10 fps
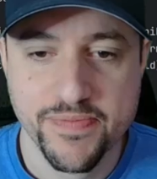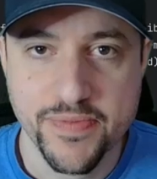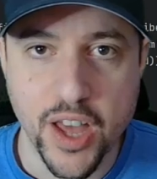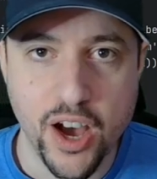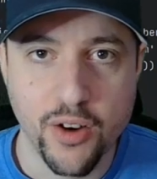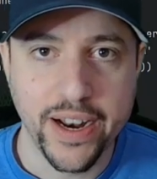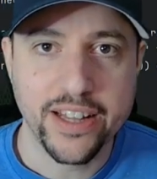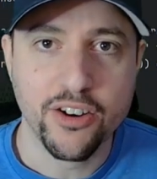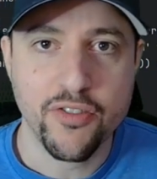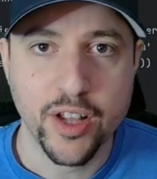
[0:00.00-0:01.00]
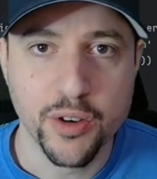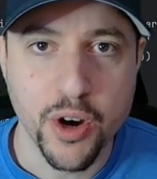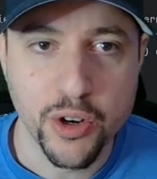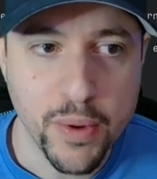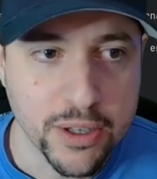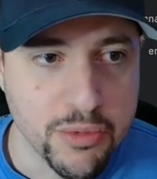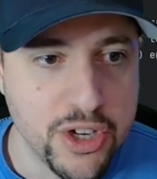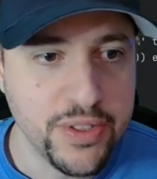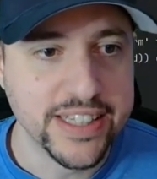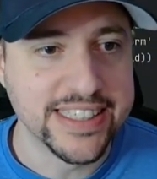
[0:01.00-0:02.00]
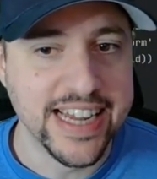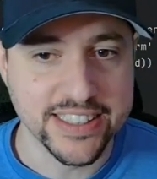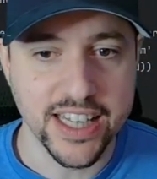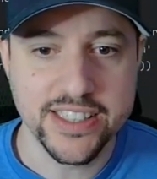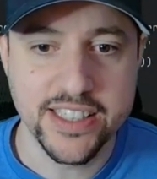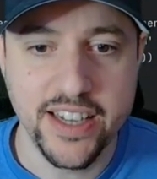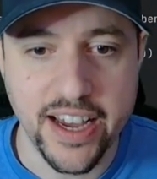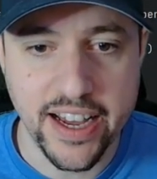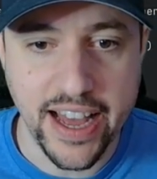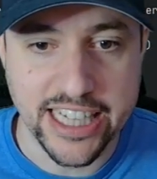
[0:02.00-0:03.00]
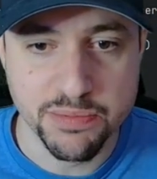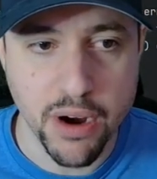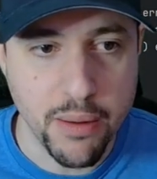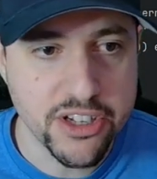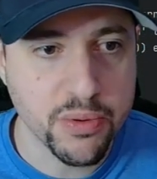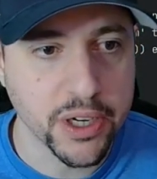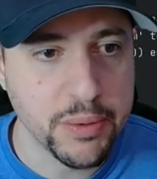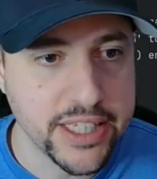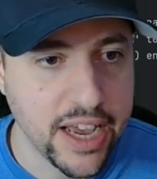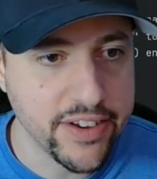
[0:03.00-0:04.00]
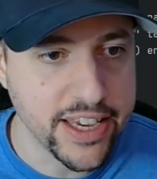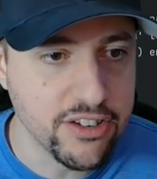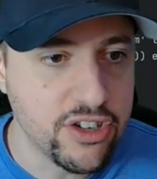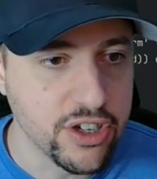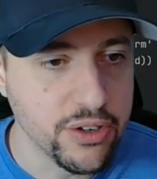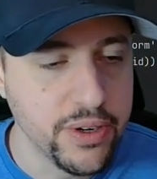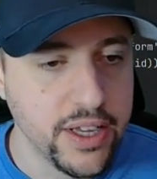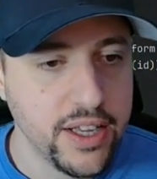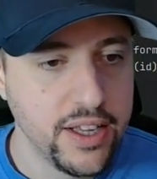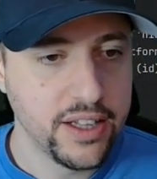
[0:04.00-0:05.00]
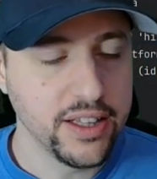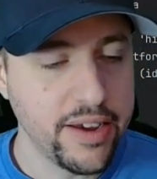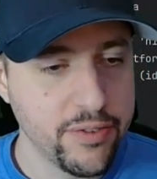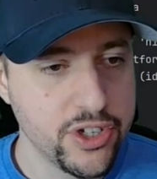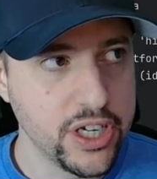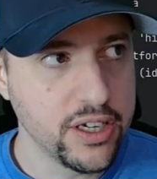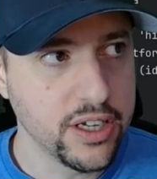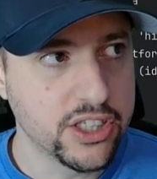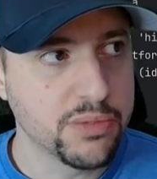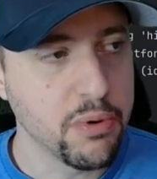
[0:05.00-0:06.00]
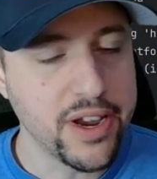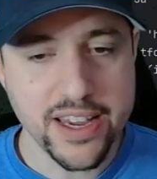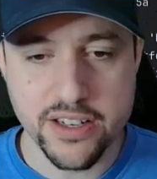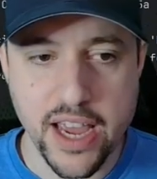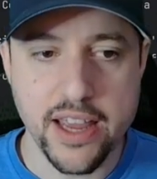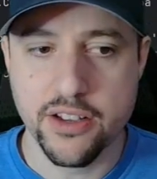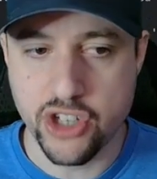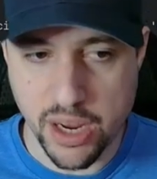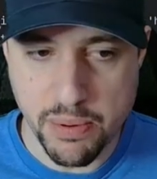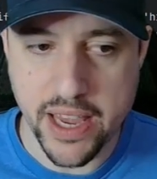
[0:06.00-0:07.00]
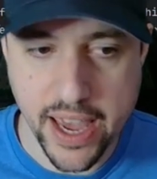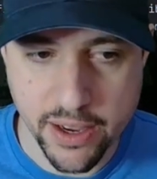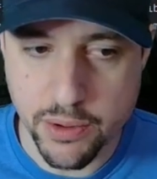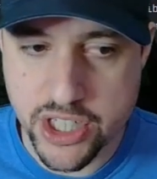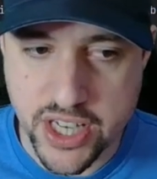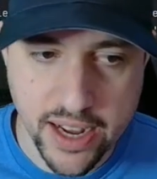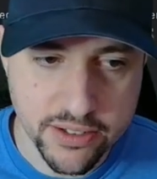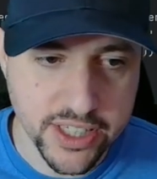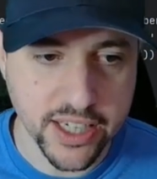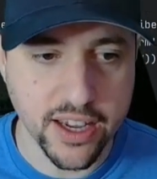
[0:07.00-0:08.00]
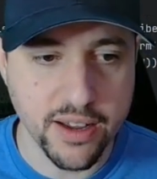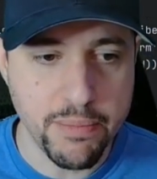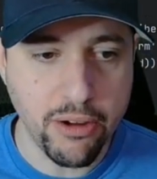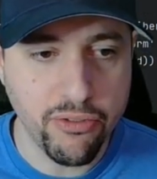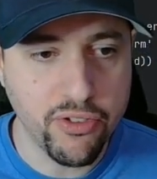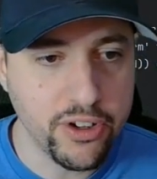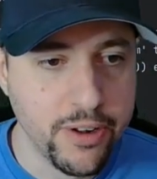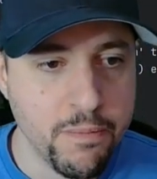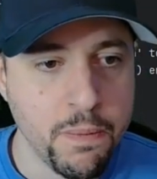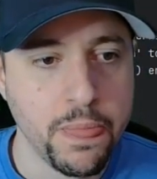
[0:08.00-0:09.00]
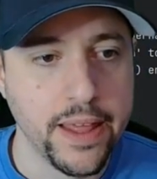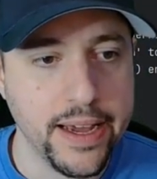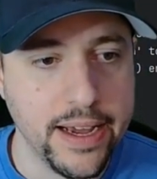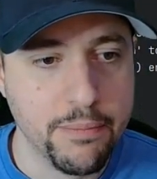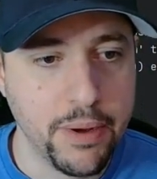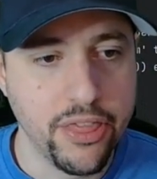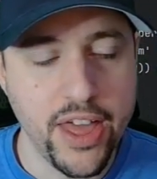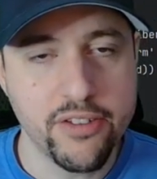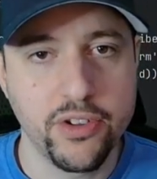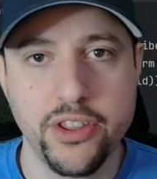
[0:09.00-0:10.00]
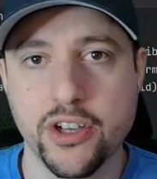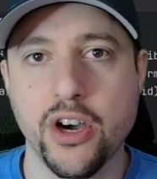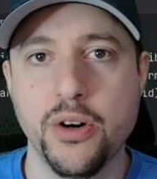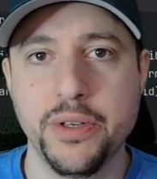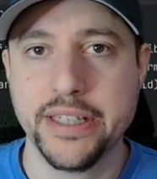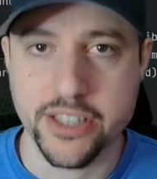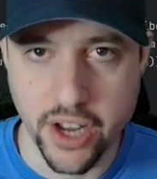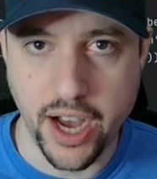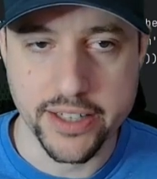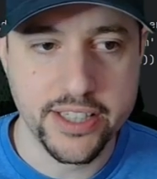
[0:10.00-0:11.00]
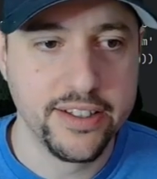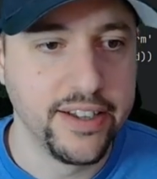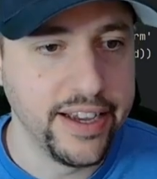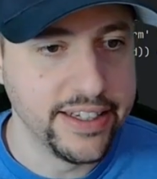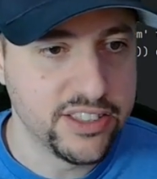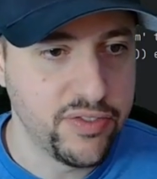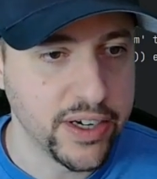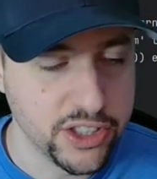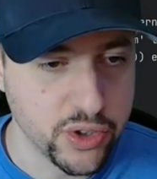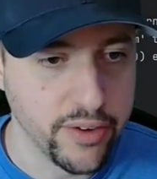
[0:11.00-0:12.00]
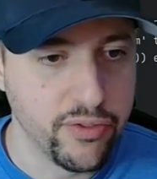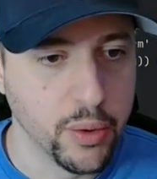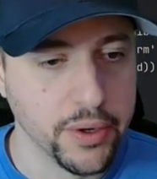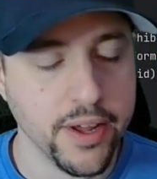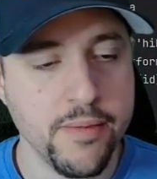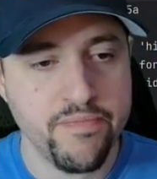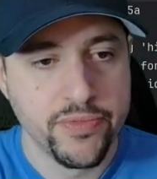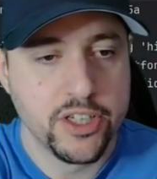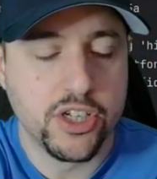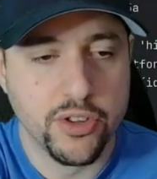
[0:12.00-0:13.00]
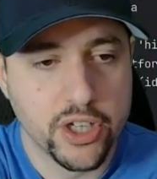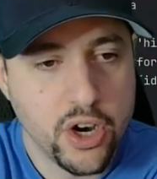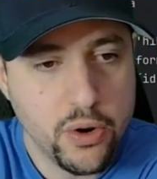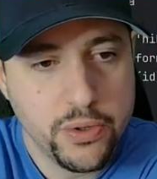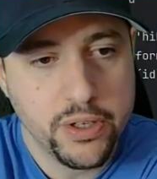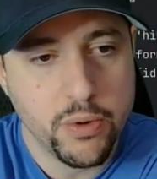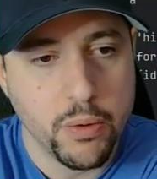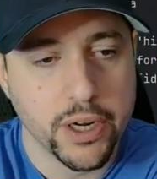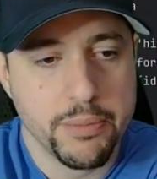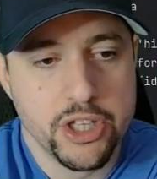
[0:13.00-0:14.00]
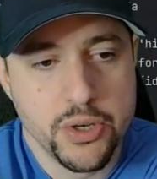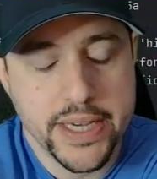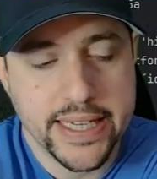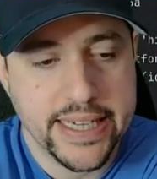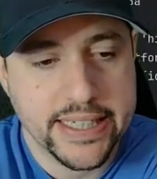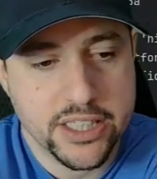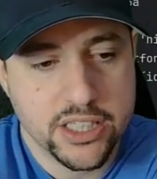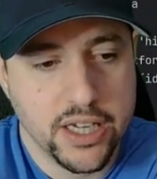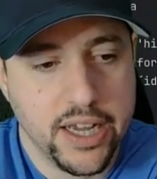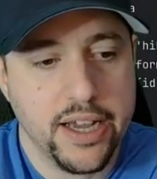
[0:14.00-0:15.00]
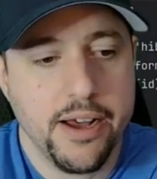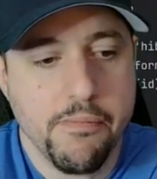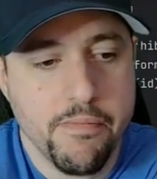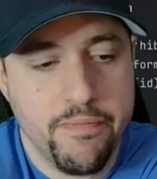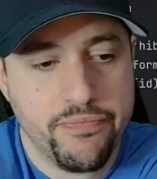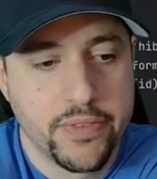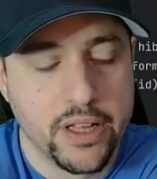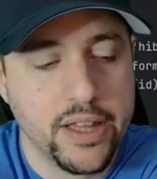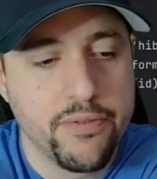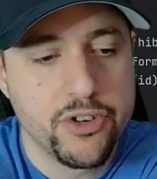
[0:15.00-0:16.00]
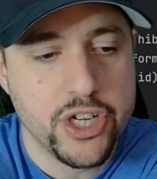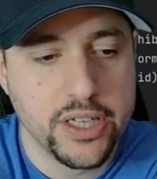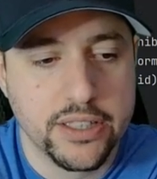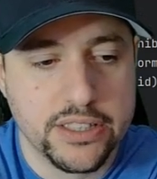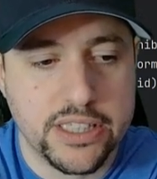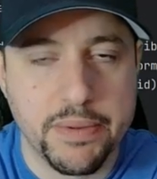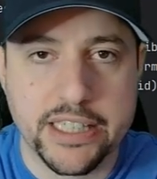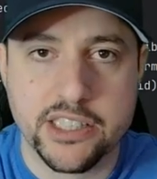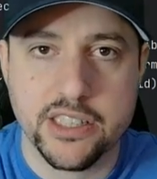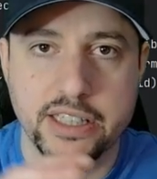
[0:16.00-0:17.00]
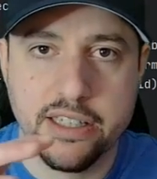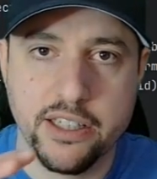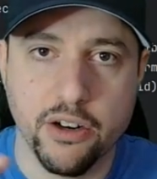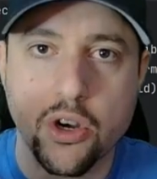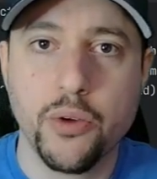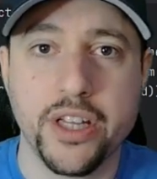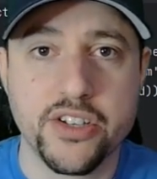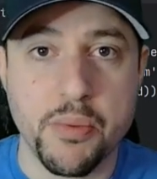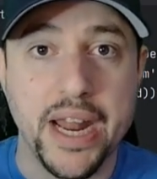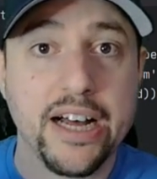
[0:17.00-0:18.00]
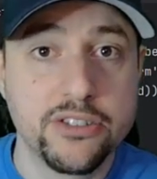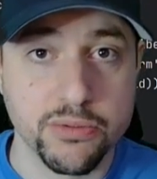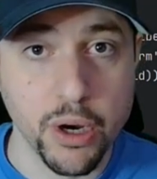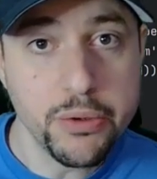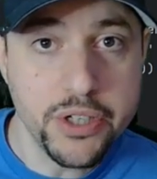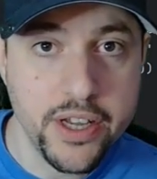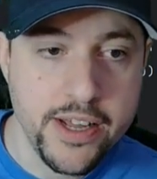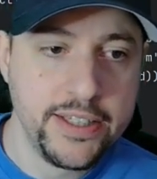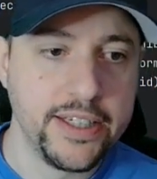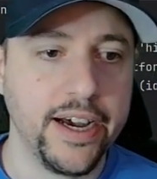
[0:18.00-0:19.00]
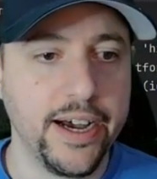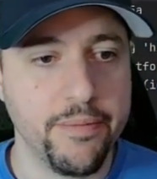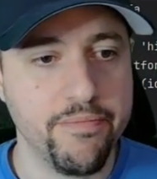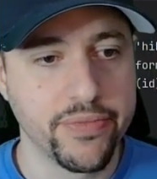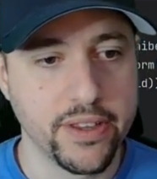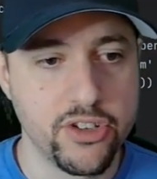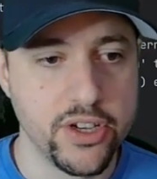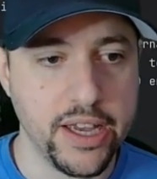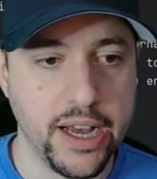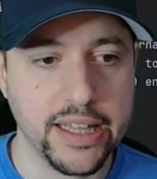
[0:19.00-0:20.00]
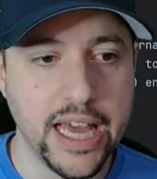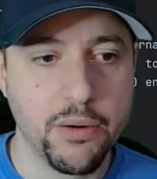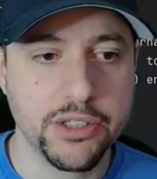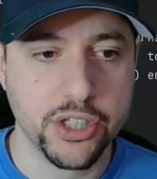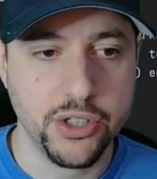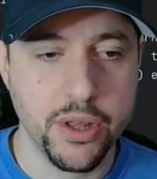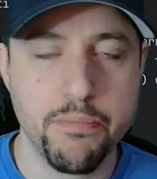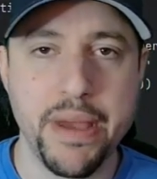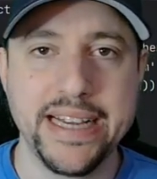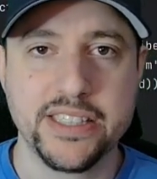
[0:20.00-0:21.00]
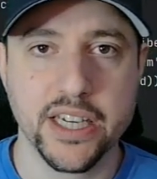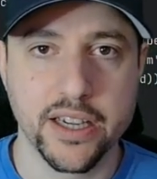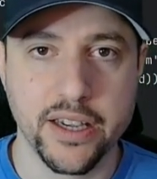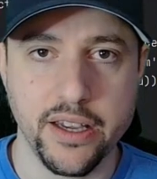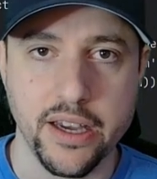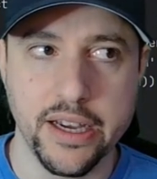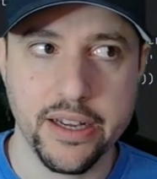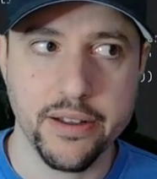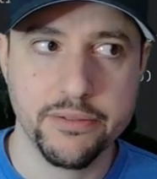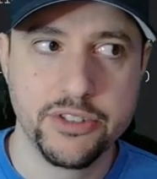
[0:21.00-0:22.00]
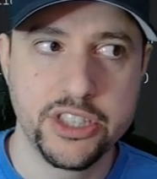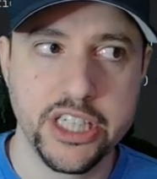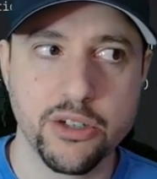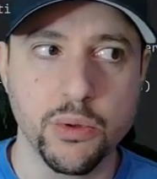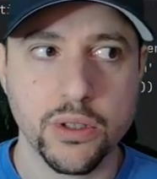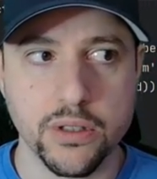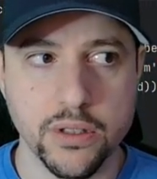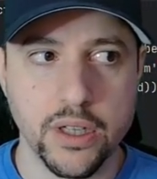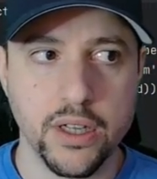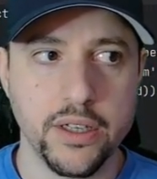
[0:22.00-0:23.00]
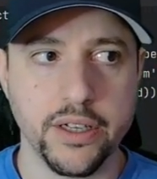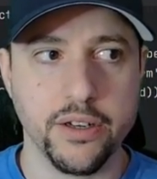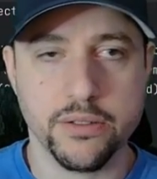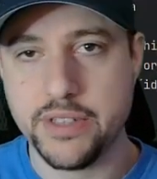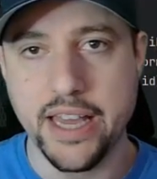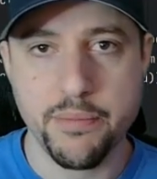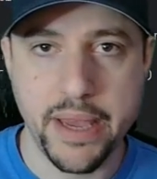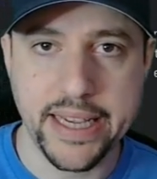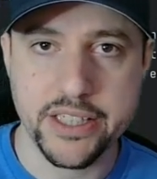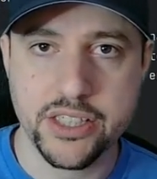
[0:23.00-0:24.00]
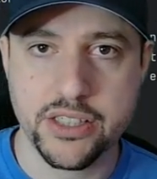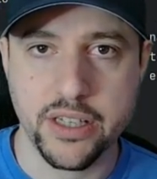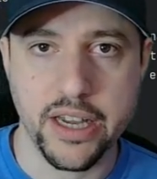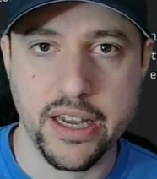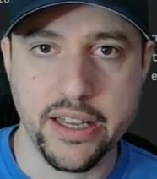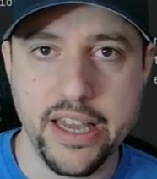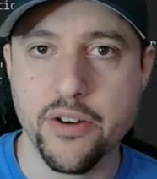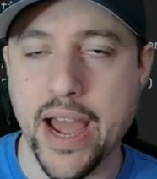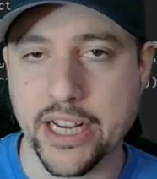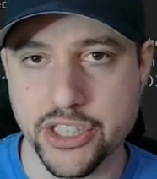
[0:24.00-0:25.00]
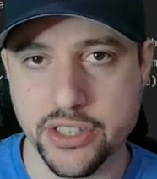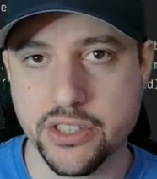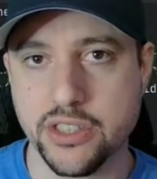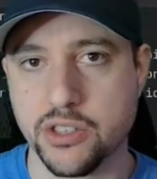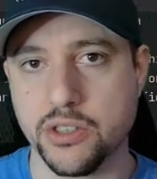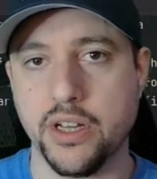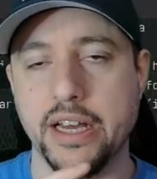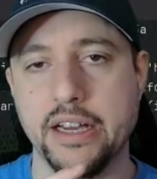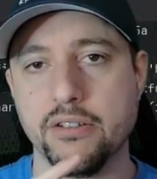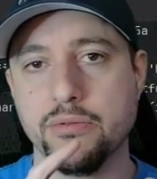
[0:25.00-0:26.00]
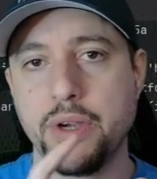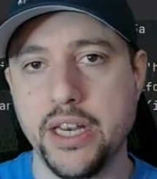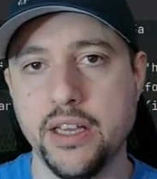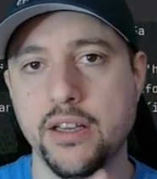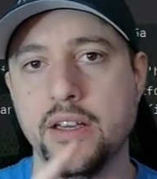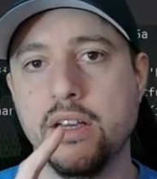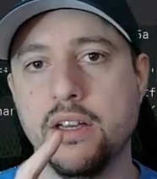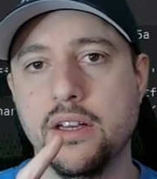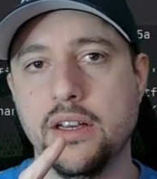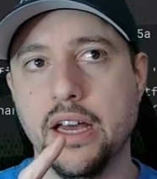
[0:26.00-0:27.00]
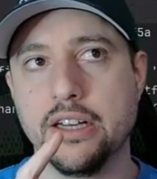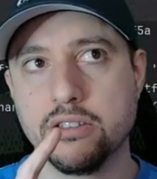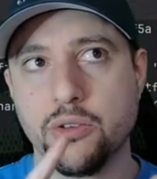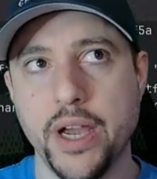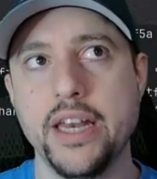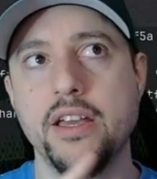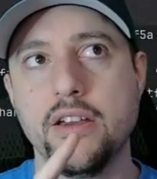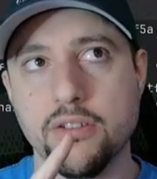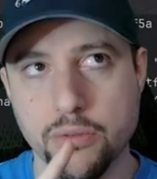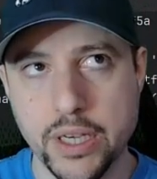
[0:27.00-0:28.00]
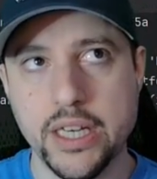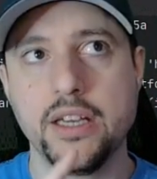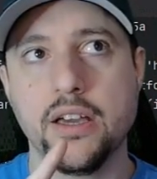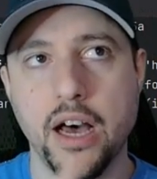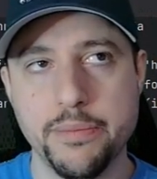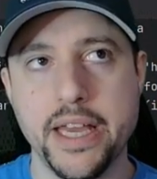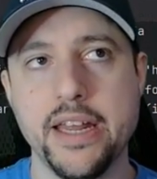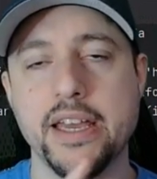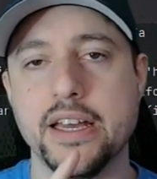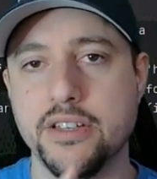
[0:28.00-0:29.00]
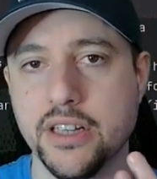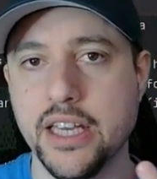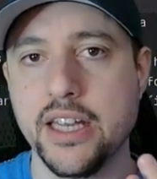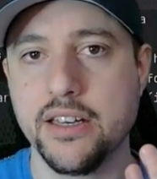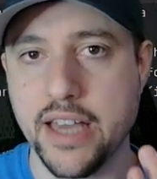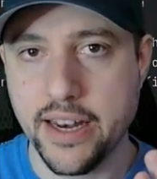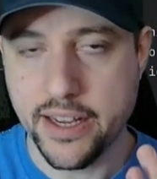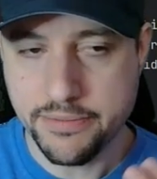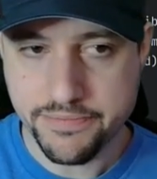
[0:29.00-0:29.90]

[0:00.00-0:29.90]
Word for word: All right, hello fellow coder, welcome to this next lesson. Uh, as promised, we're going to be diving into leveraging Spring Data JPA, which sounds like a mouthful, uh, but thankfully the code is not. Uh, it's fairly straightforward. So the code, what we're going to be doing is um, leveraging something that's, that, you know, code that someone else wrote um, to allow us to do the basic uh, SQL, you know, database uh, interactions. So uh, reading, creating, reading, updating, and deleting data